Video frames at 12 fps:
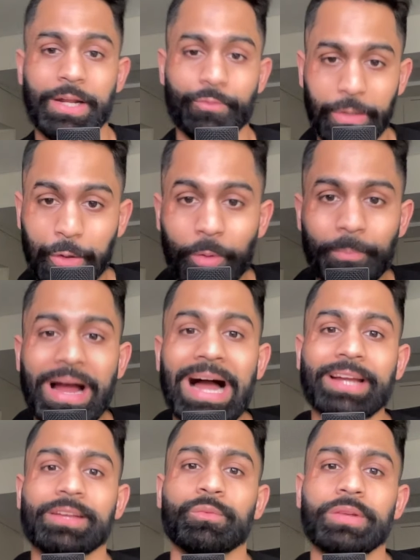And we look
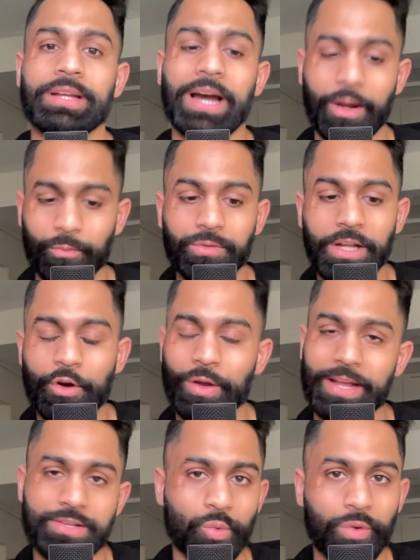back and we kind of,
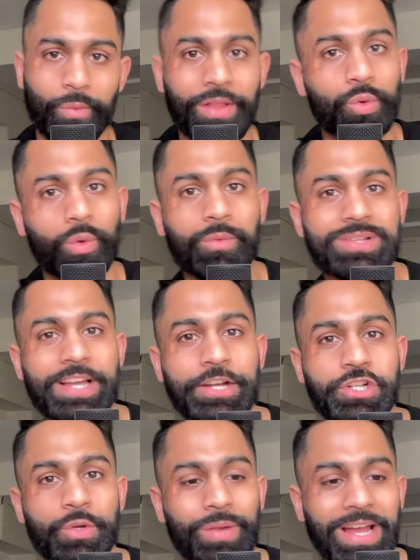okay, so we went through a
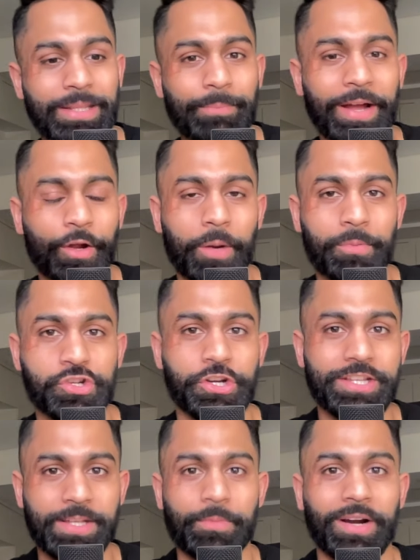recession, we had the buying
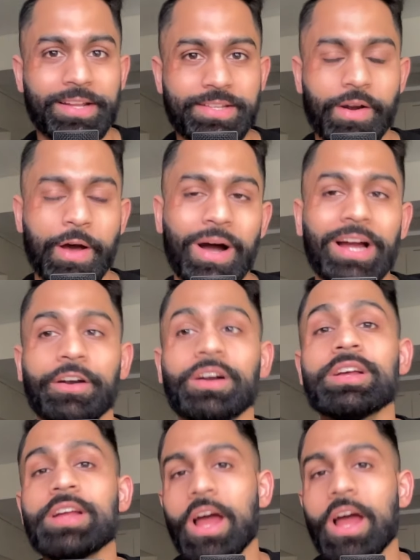opportunities, and the markets are now higher.